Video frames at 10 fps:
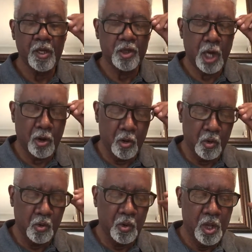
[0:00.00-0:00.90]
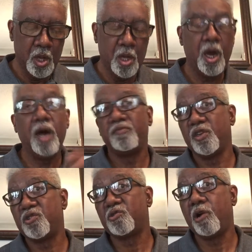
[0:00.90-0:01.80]
told of the
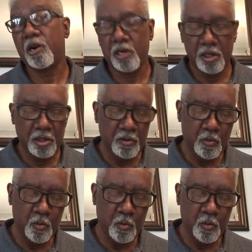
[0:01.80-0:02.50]
struggle